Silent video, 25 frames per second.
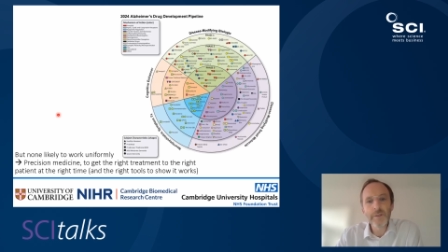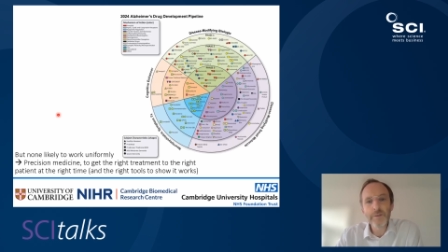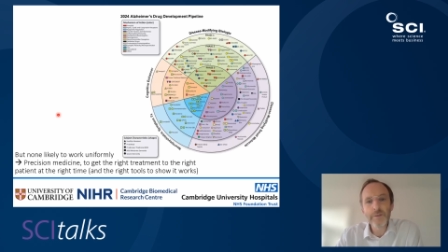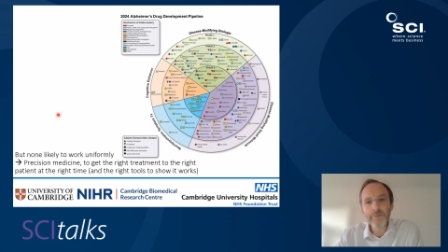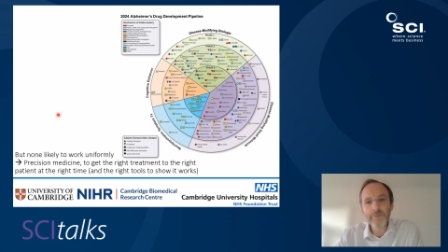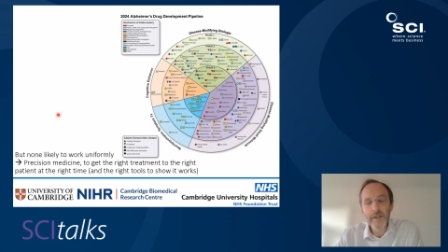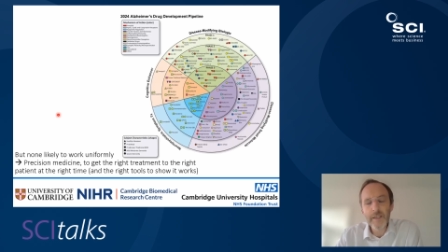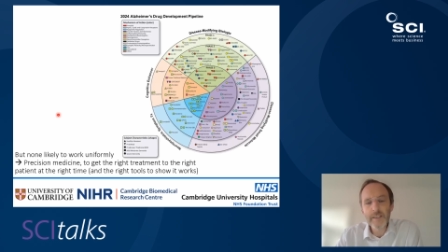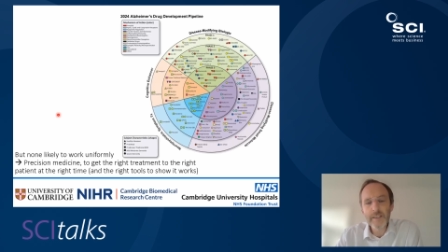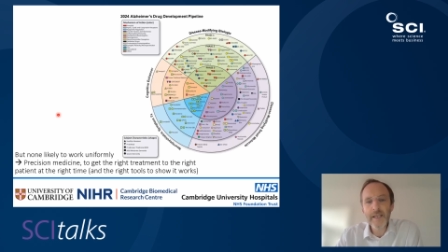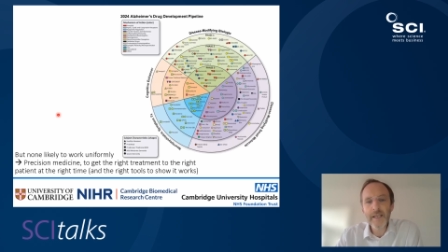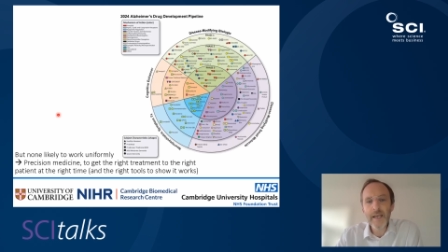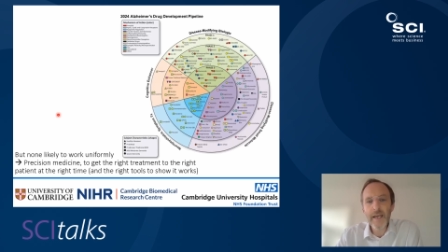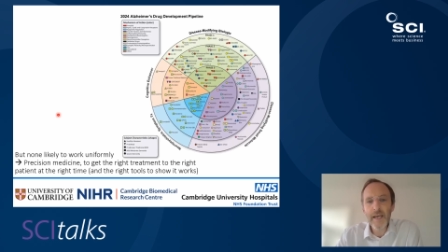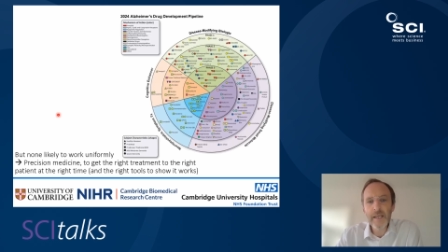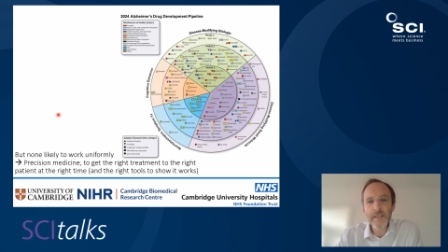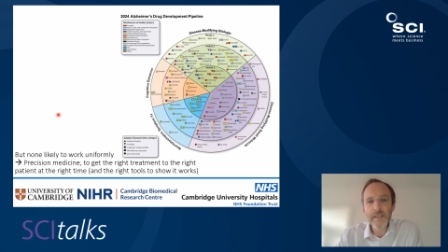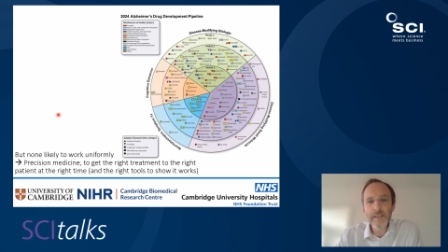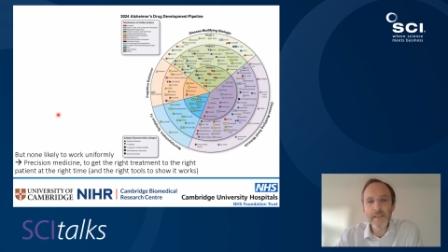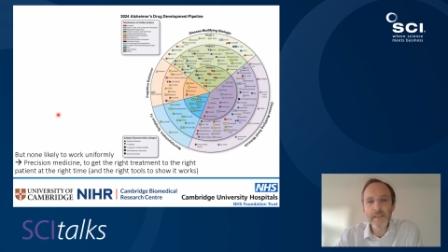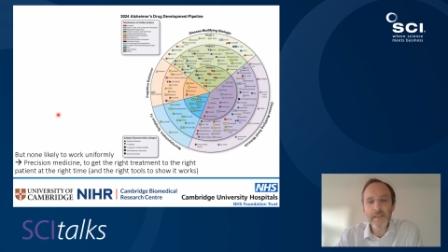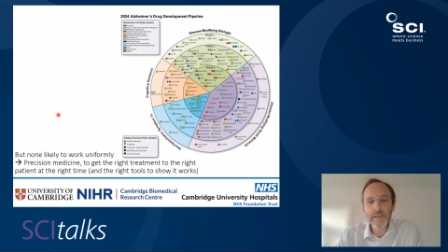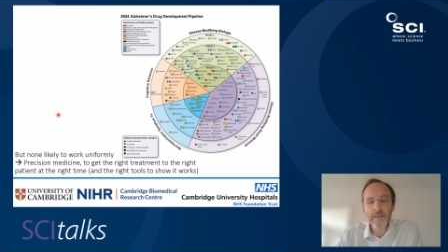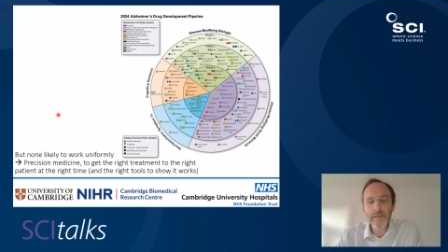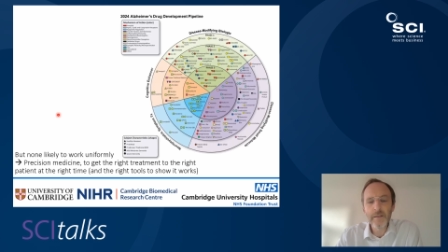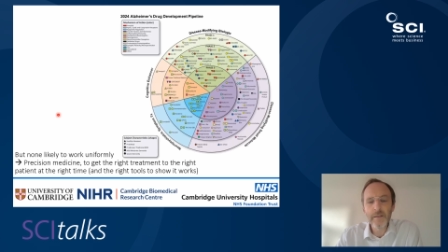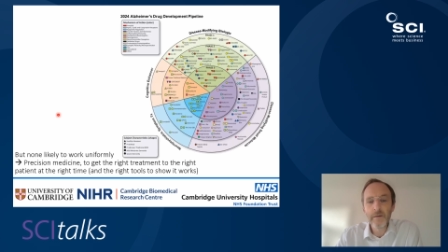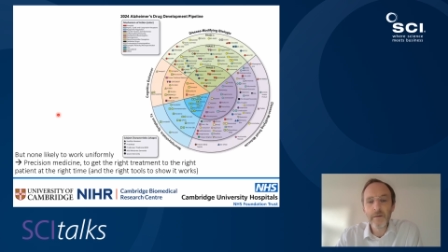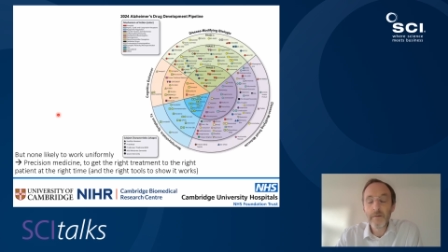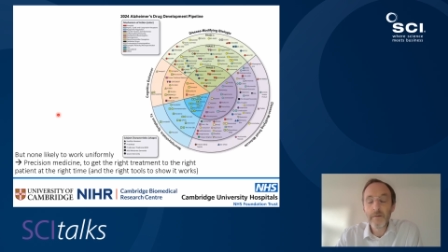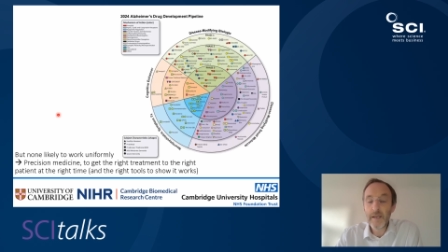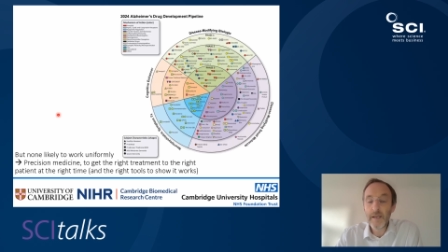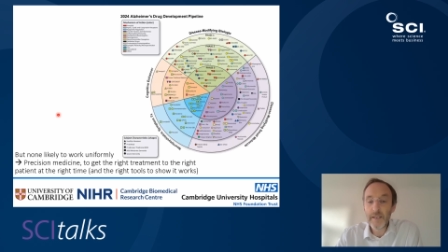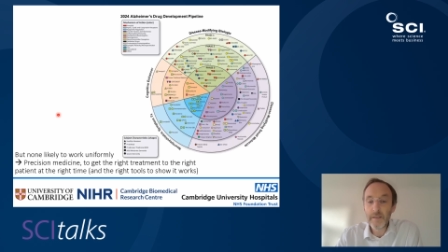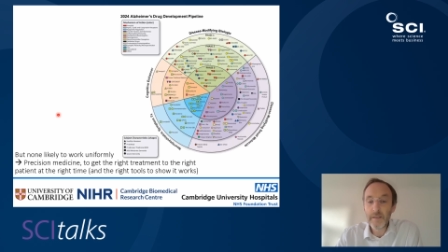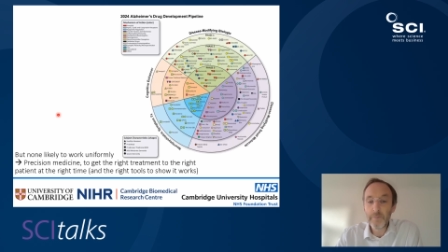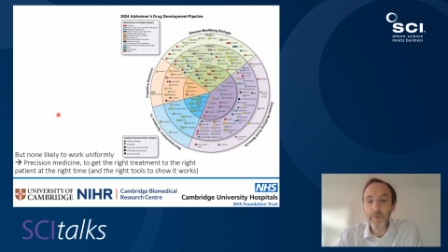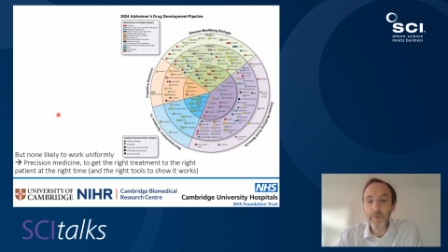the right tests
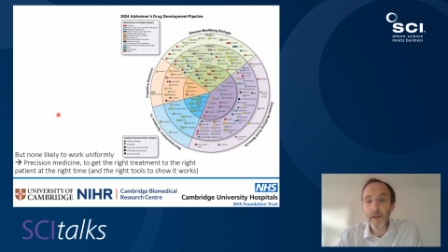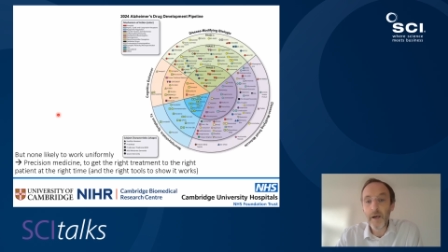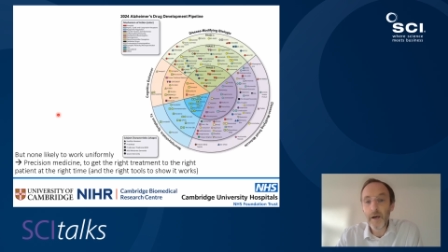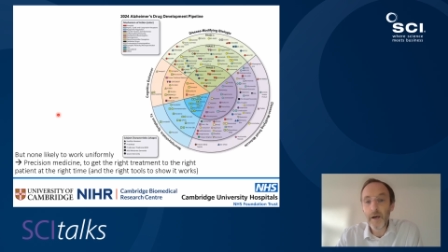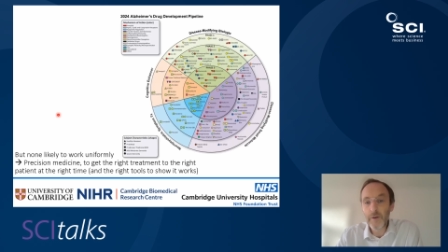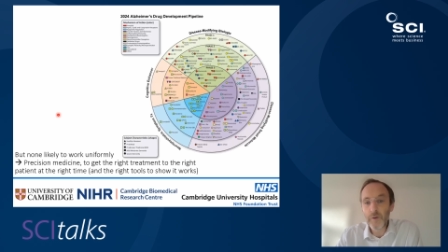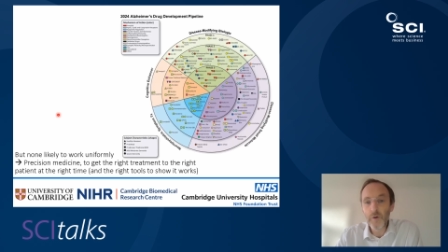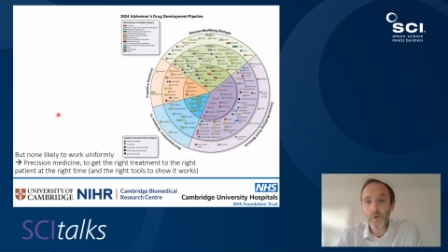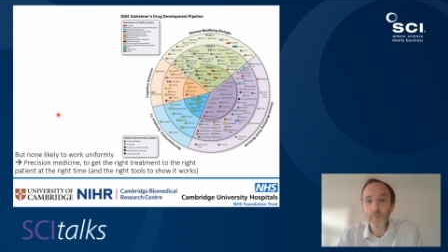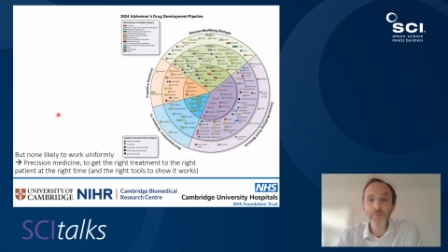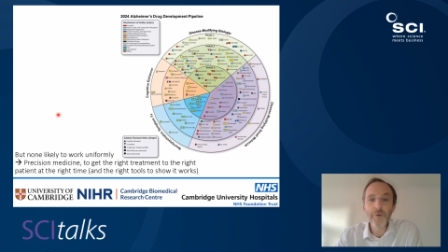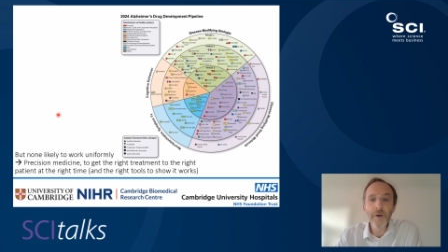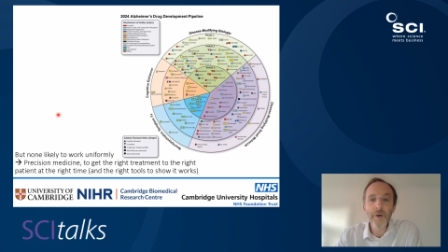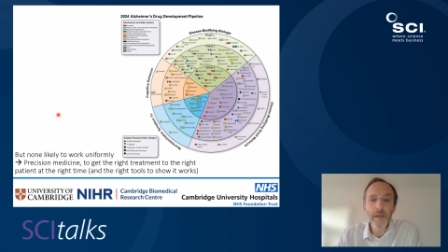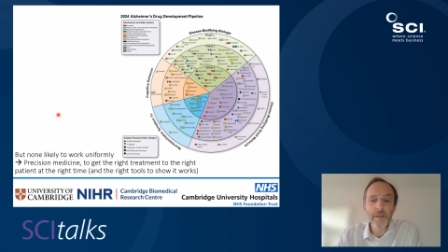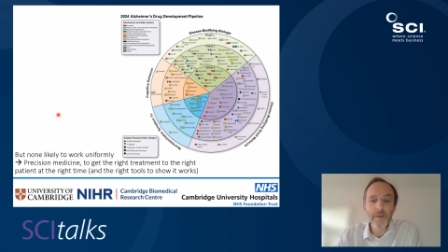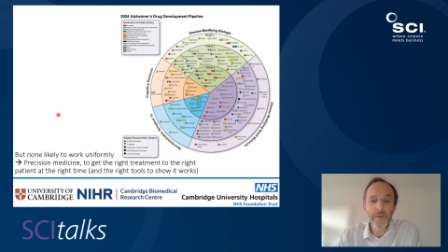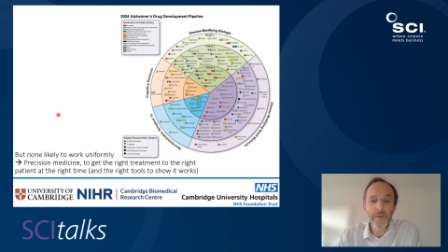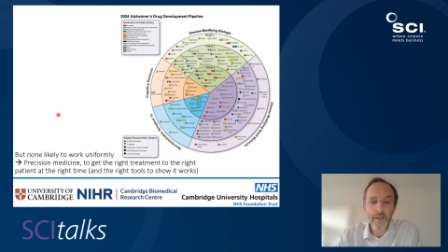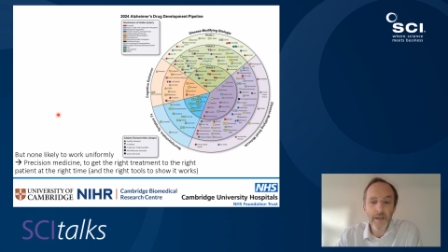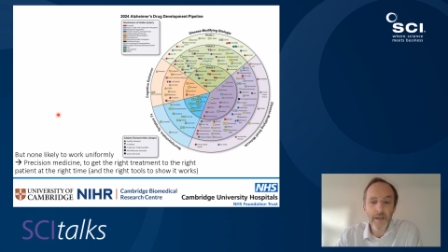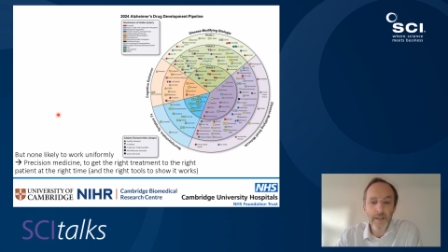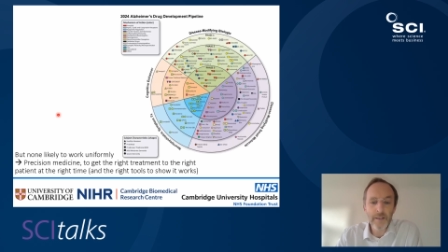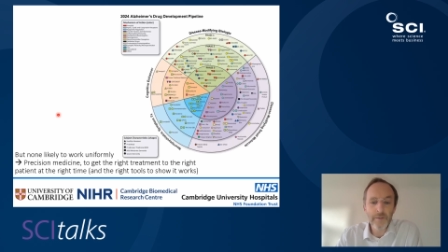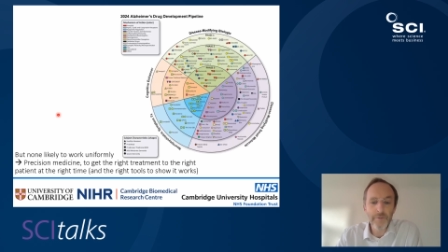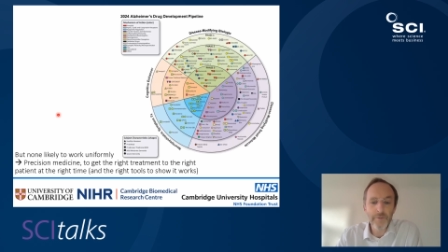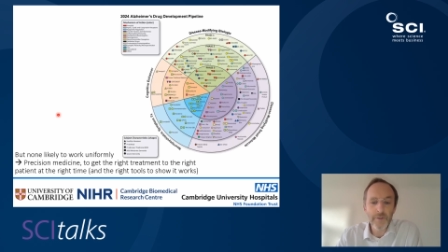in blood or brain scans,